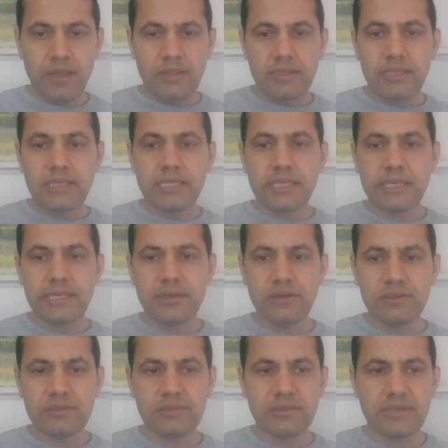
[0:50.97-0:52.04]
Then they
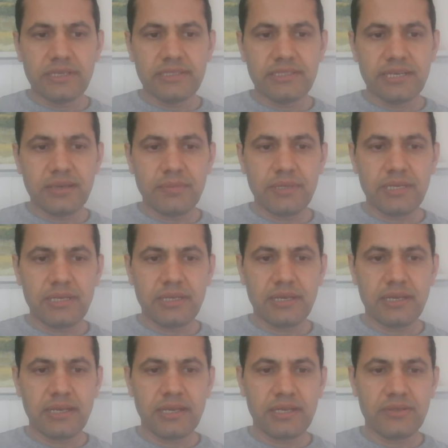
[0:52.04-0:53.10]
relaunched the exam and
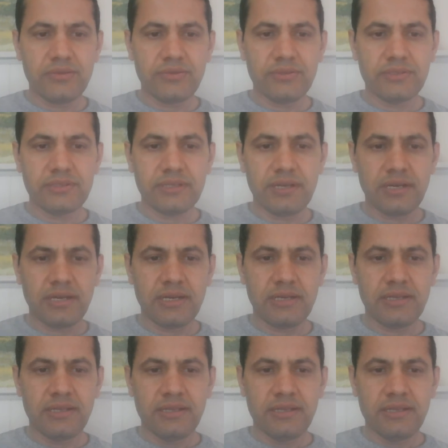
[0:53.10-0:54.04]
I had to start